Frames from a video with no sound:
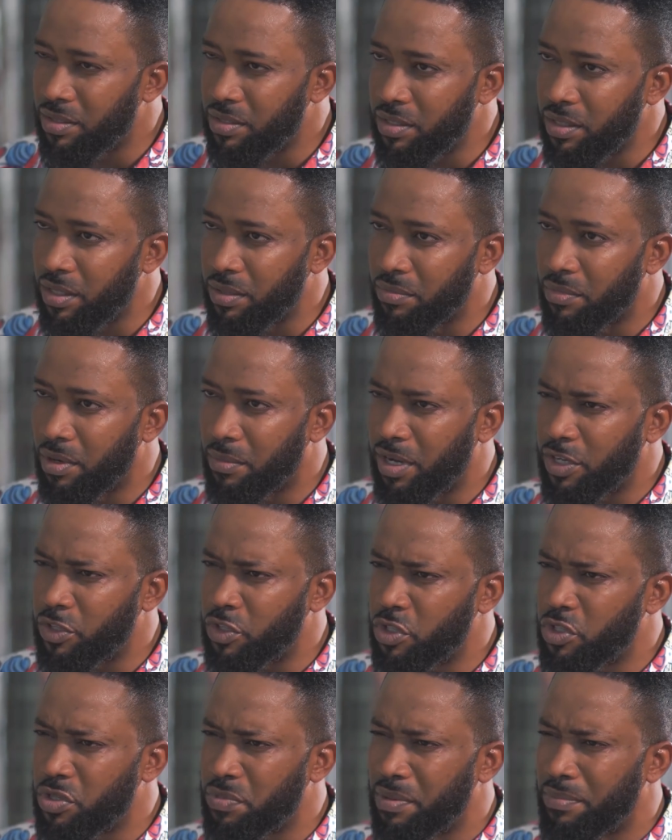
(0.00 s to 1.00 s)
I don't see it, Mom.
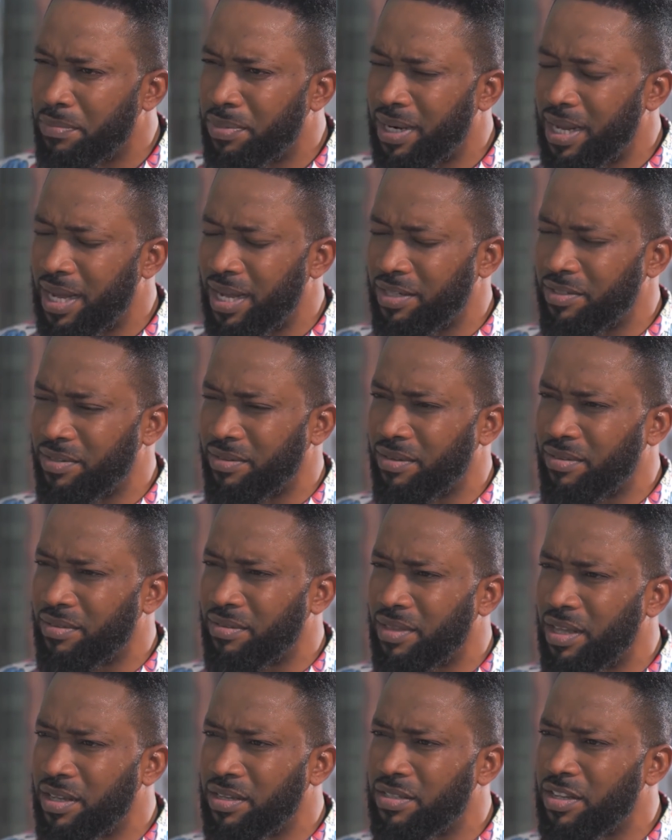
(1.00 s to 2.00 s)
I choose to be blind to
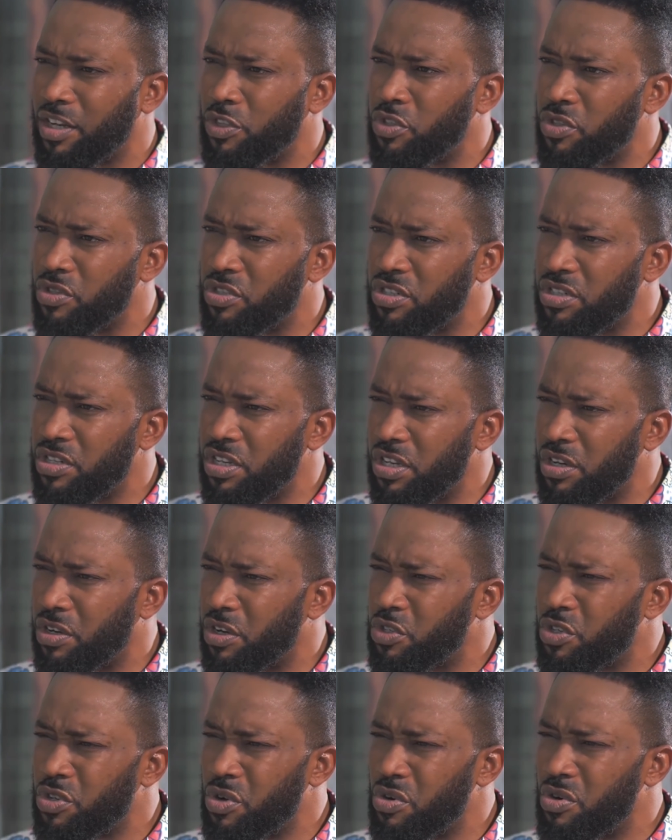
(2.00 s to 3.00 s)
the things that you
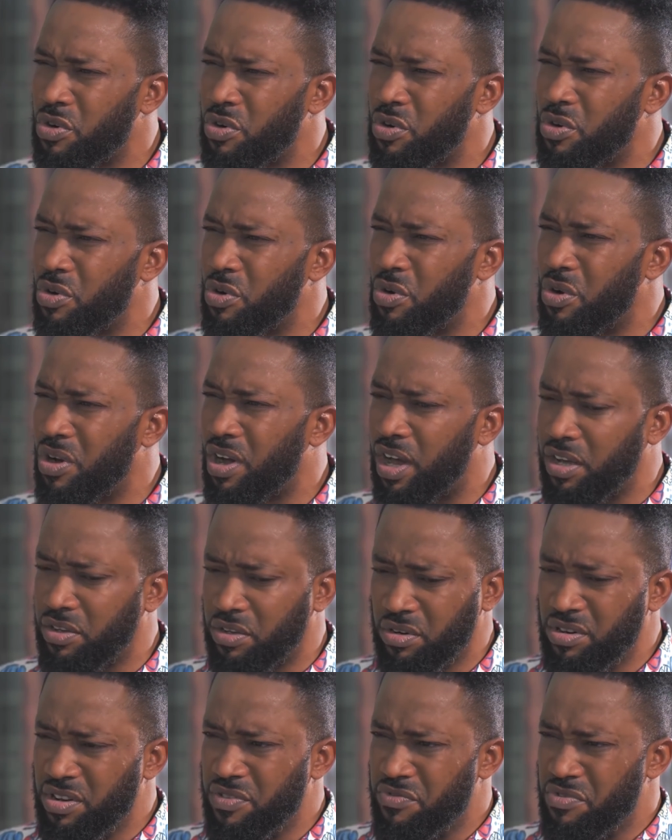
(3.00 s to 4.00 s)
see because you don't know
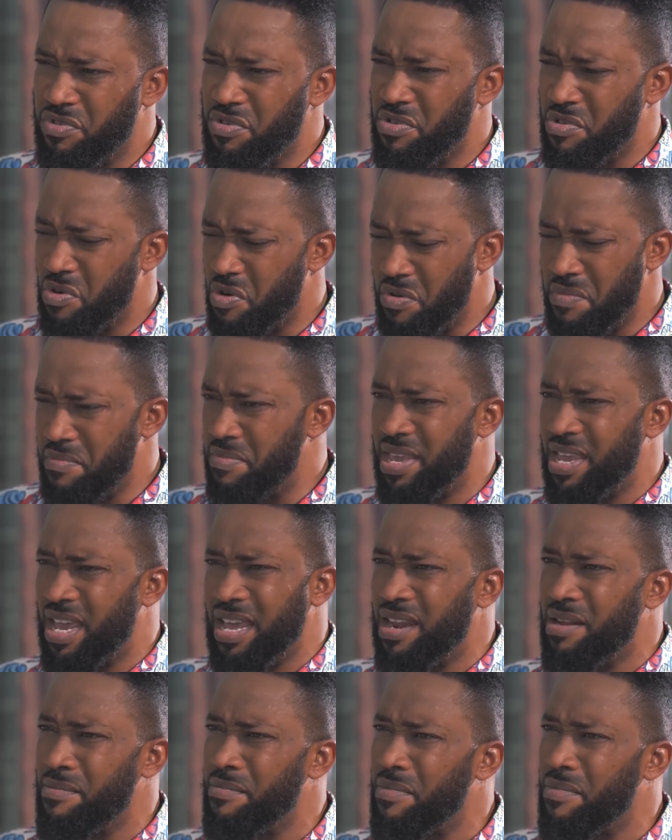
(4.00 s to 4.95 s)
her. You don't even know me